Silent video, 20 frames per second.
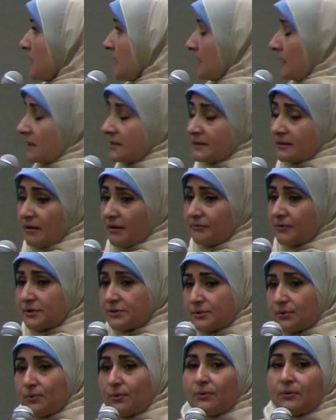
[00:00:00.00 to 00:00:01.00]
It
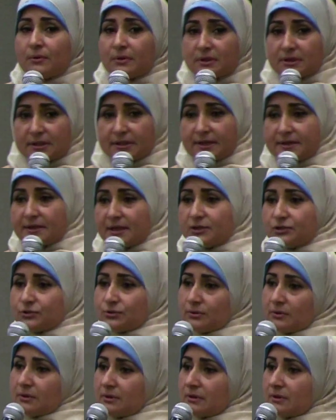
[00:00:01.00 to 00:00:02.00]
covers all the
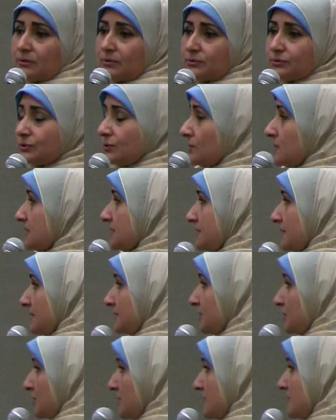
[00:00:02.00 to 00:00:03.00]
natural control
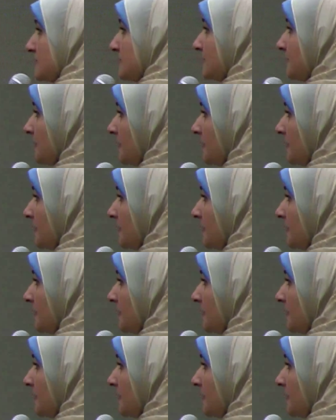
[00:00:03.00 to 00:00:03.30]
strategies.